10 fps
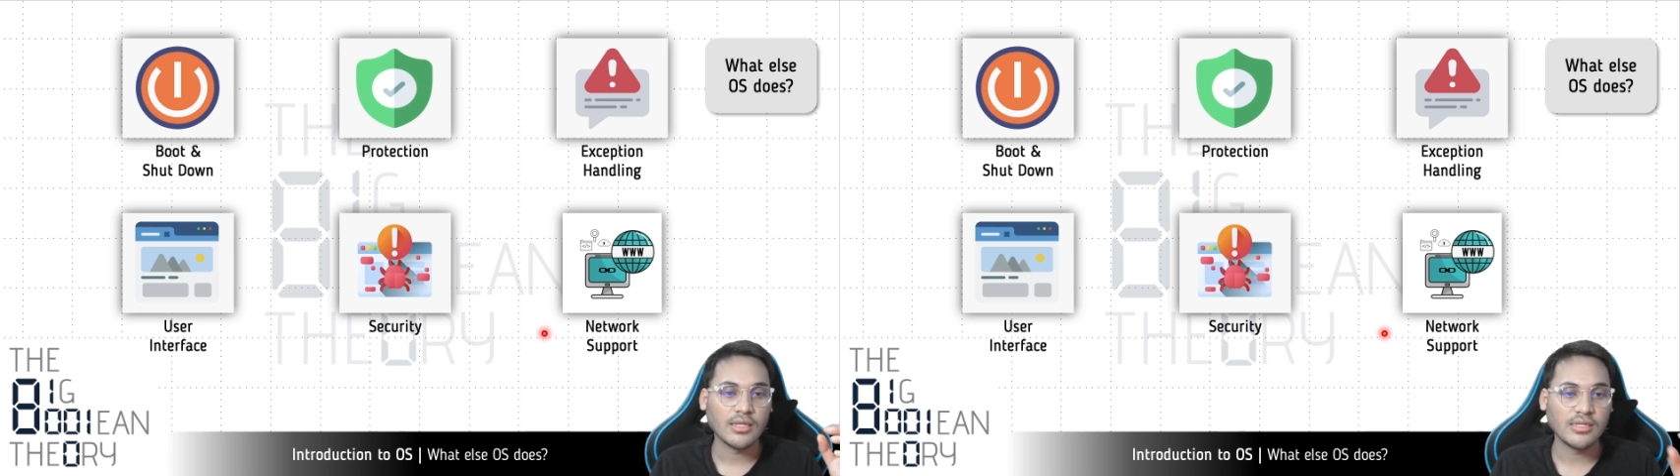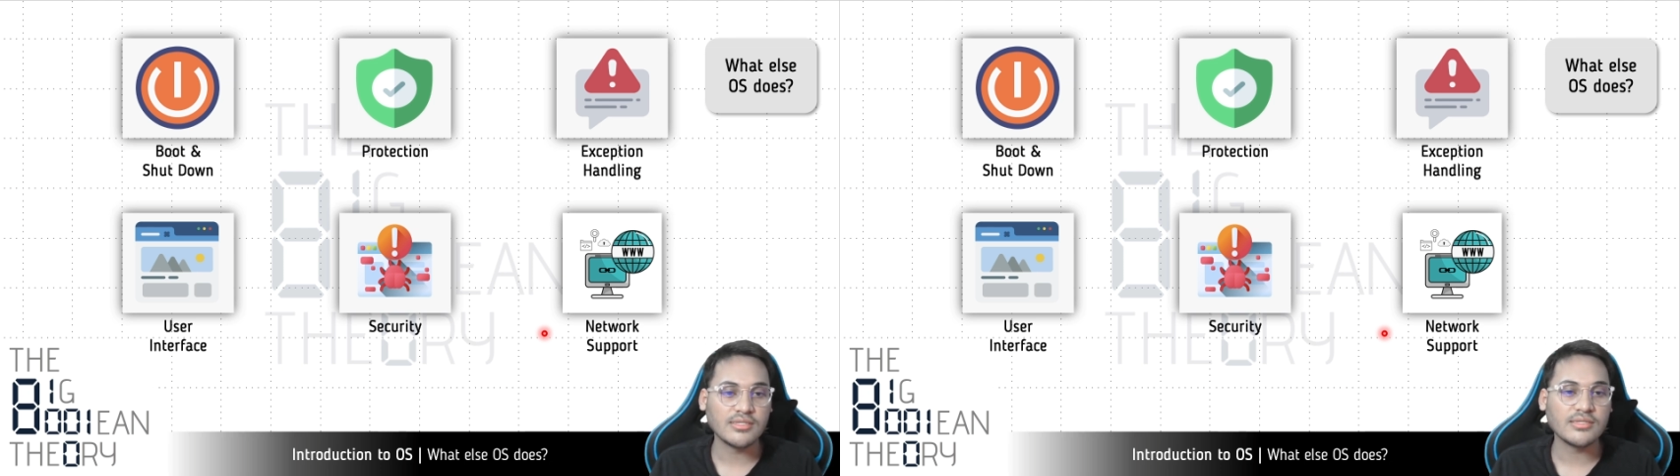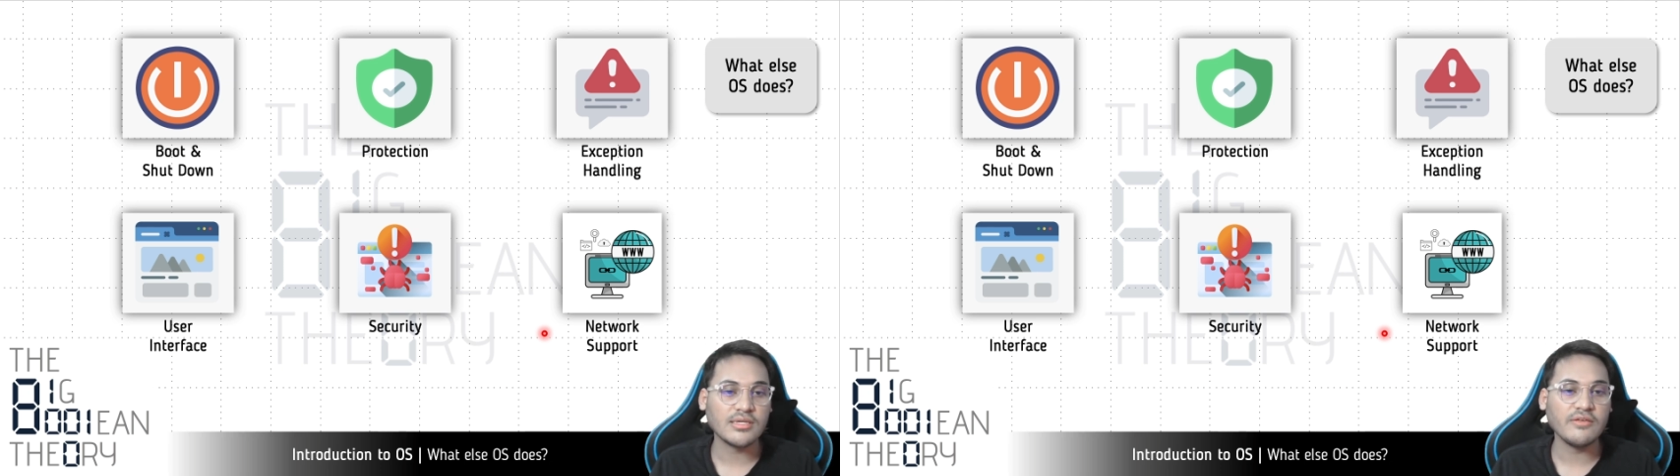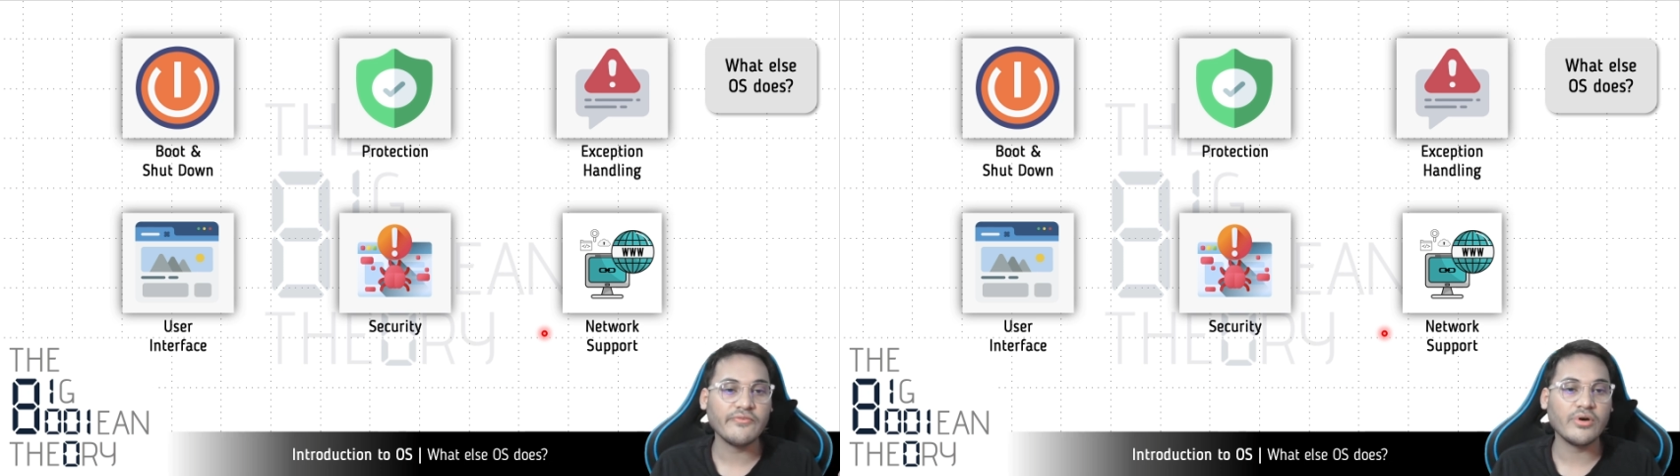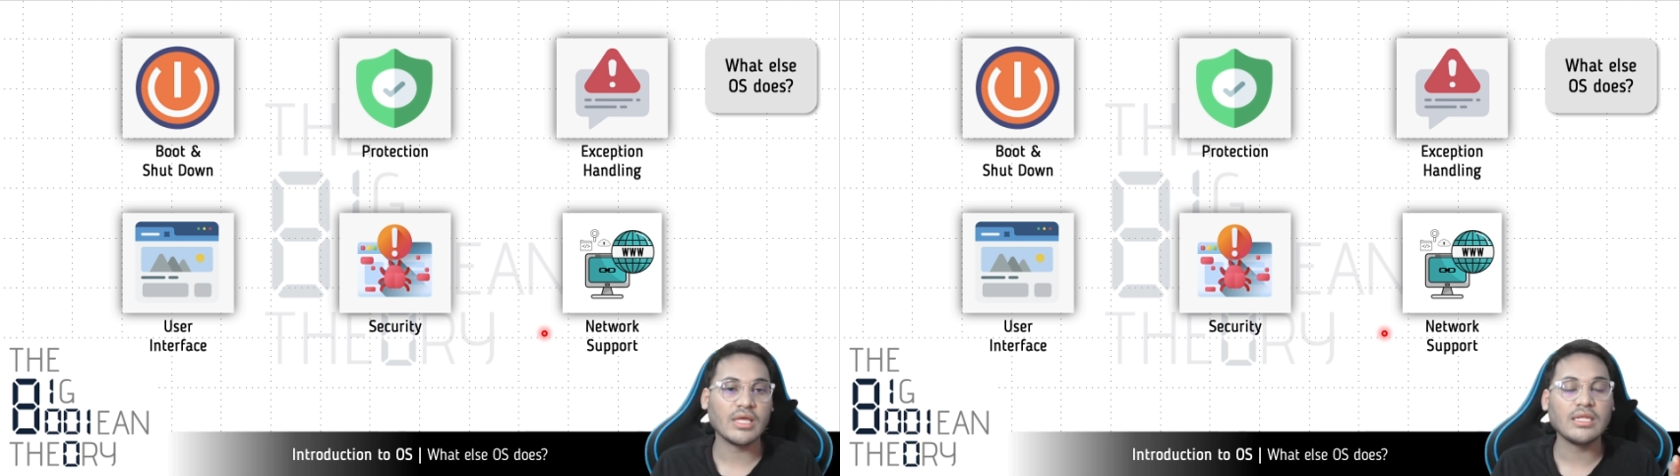necessary
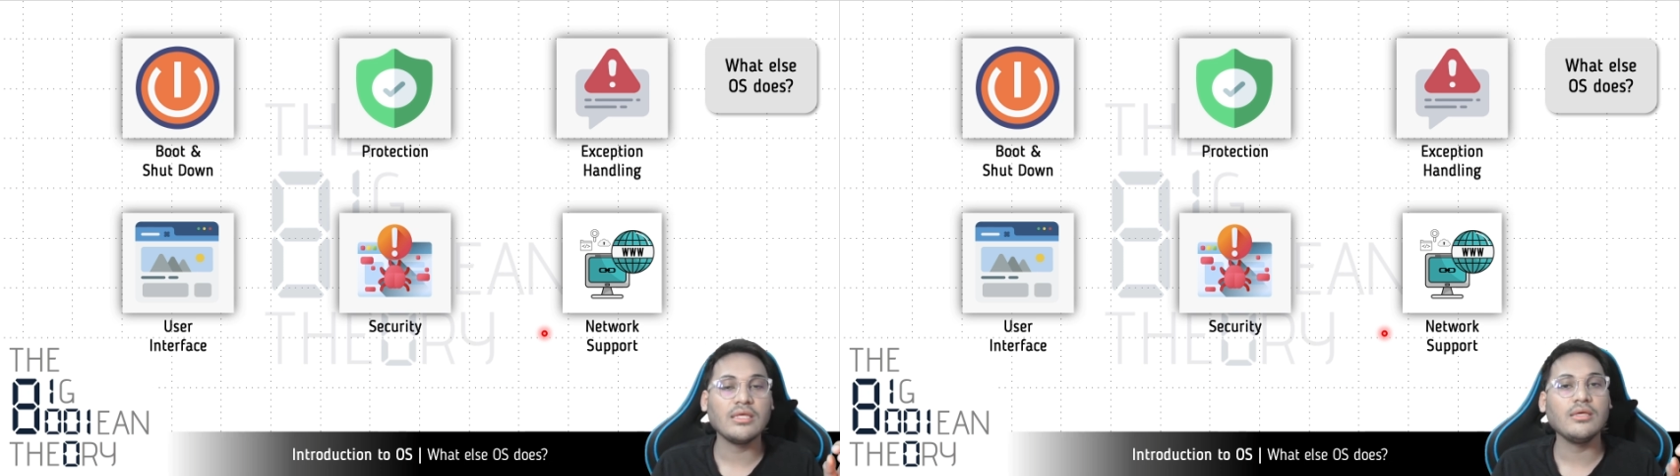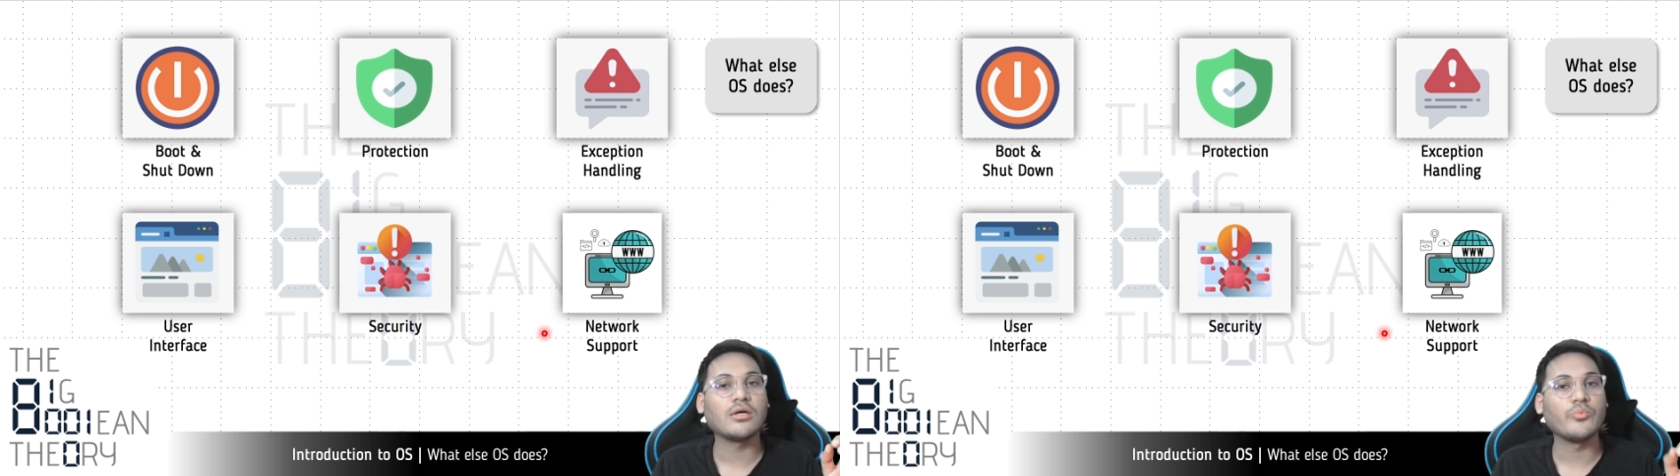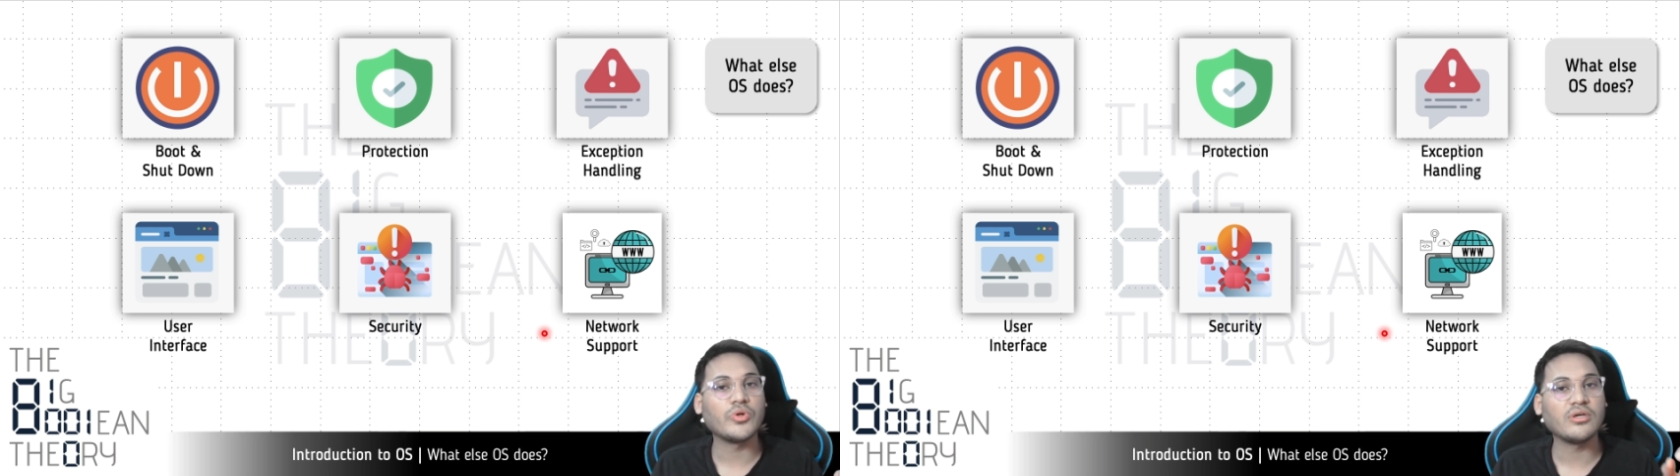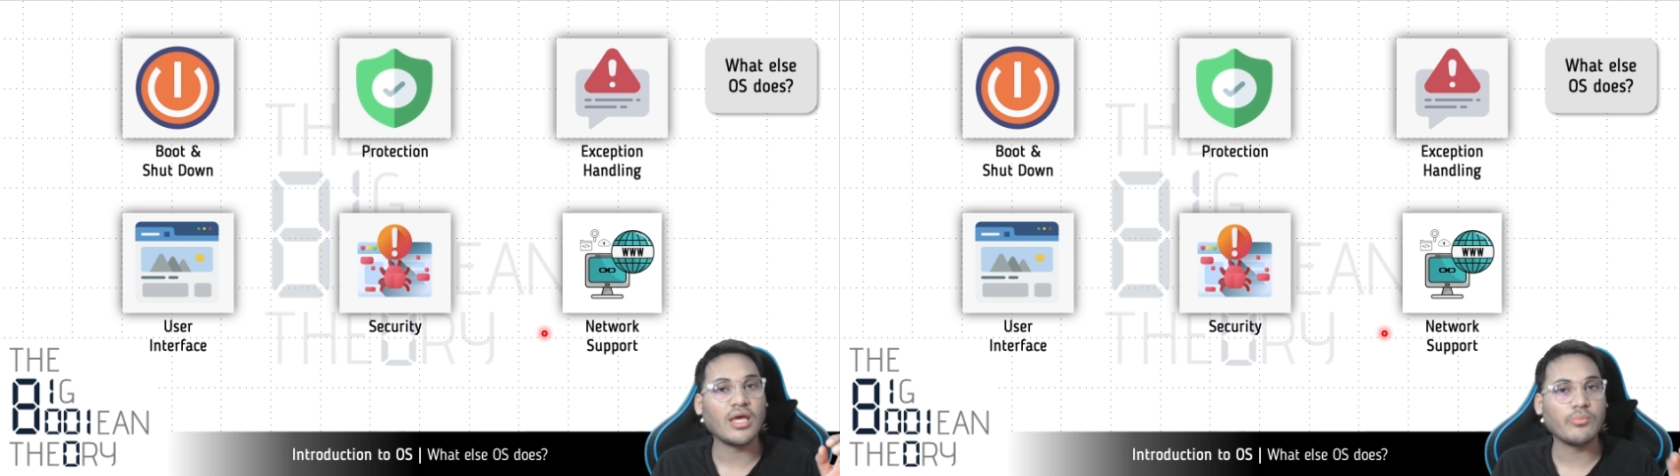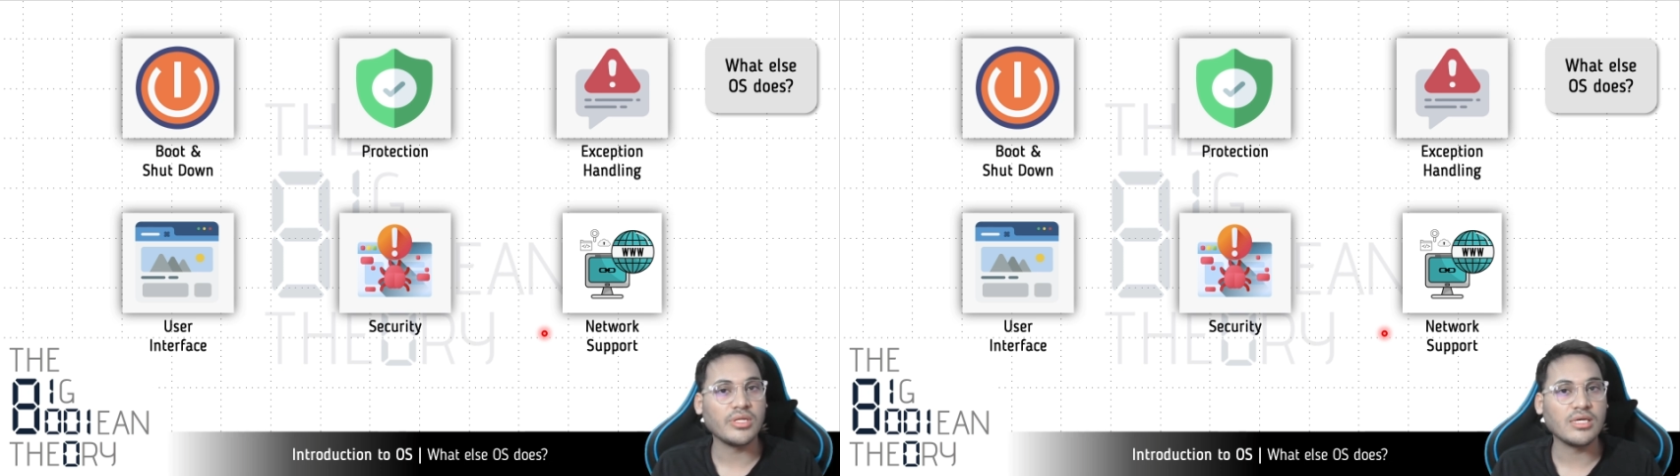for any computer
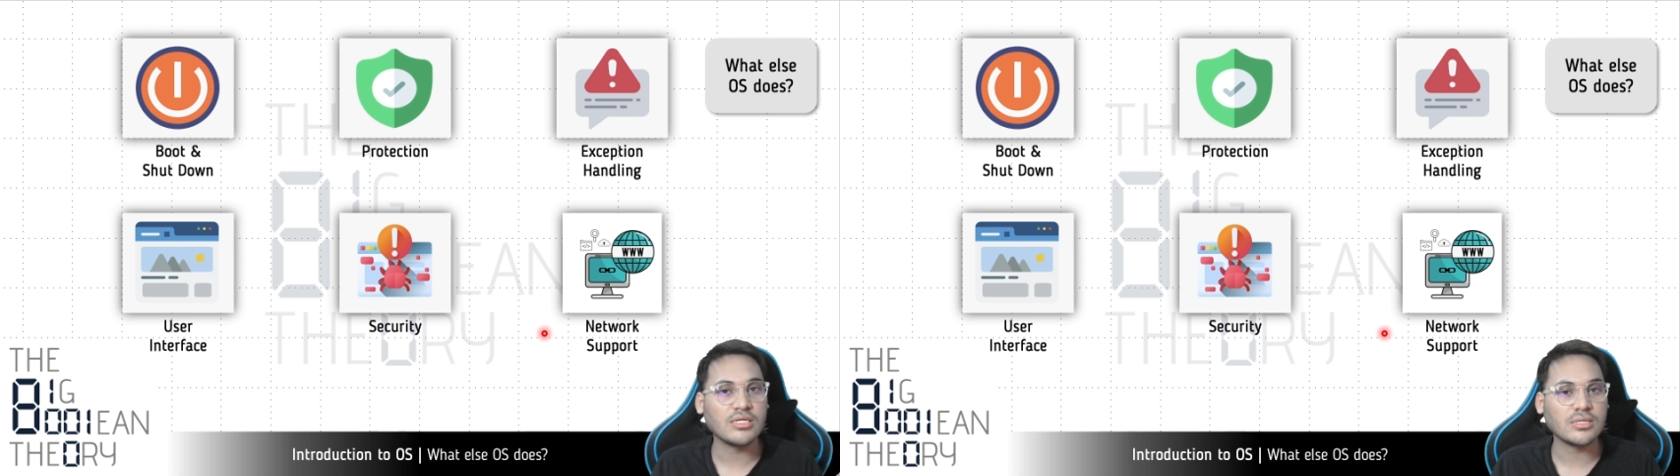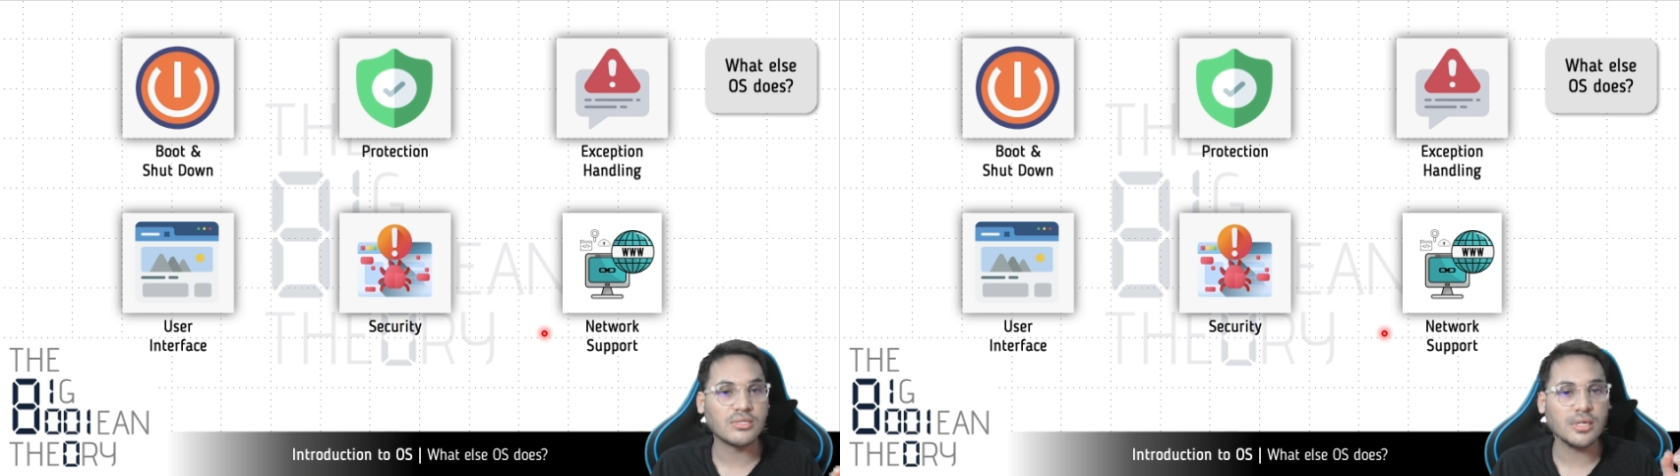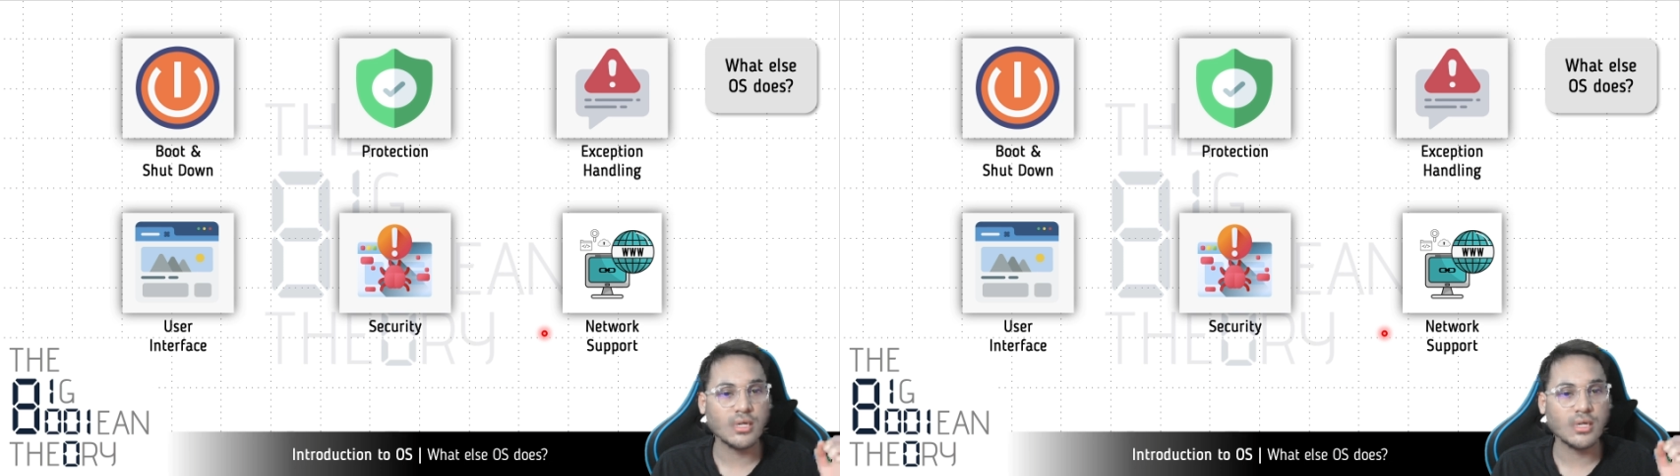application